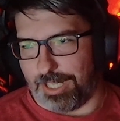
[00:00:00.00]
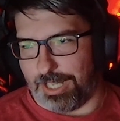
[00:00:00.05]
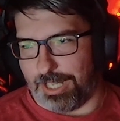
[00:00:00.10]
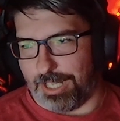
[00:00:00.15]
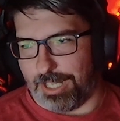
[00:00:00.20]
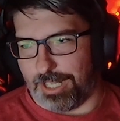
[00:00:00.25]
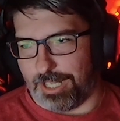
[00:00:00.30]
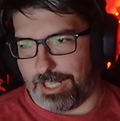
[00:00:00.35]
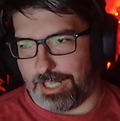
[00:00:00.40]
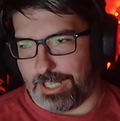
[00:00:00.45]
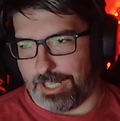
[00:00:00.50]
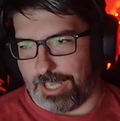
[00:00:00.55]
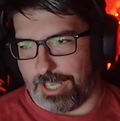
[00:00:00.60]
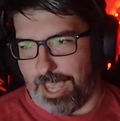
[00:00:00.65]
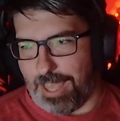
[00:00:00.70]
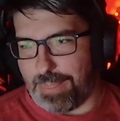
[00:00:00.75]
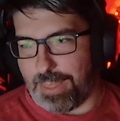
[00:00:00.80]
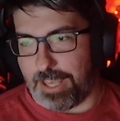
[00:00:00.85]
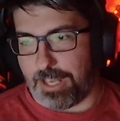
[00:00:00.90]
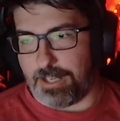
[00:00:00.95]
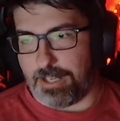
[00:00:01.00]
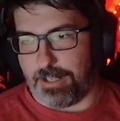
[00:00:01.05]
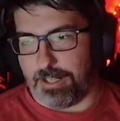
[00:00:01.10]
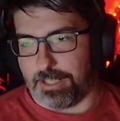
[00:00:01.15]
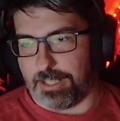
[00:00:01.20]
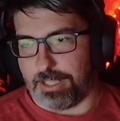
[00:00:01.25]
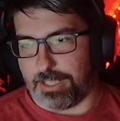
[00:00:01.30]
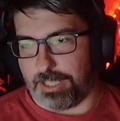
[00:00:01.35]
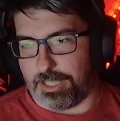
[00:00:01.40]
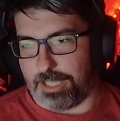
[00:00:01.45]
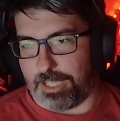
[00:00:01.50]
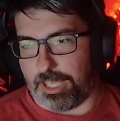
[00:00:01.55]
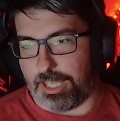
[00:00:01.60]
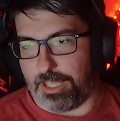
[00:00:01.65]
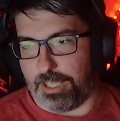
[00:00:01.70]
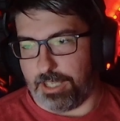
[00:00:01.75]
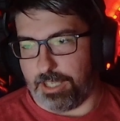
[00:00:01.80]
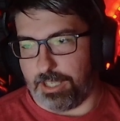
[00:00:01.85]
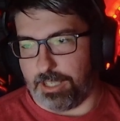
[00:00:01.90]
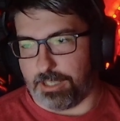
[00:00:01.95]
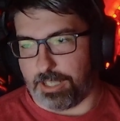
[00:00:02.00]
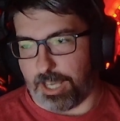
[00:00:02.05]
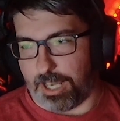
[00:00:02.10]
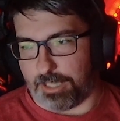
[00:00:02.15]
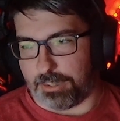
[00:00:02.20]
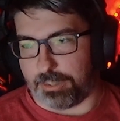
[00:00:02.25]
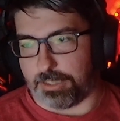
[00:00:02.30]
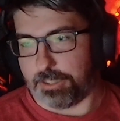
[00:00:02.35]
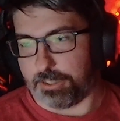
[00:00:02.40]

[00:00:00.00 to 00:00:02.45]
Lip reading: And then he got